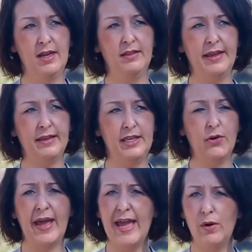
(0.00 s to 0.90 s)
Like,
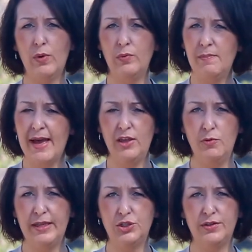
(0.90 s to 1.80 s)
hey, when we met, you
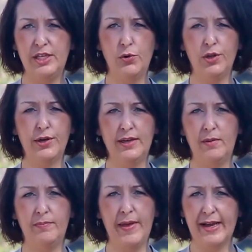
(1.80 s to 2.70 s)
mentioned that you were looking
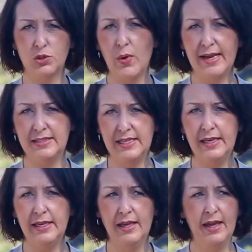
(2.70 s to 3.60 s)
to
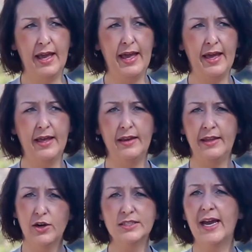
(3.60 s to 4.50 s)
XYZ, and
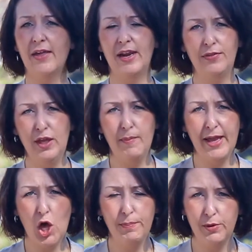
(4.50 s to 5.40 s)
here's a guy that I think
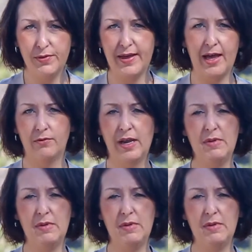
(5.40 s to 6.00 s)
might help you with that, right?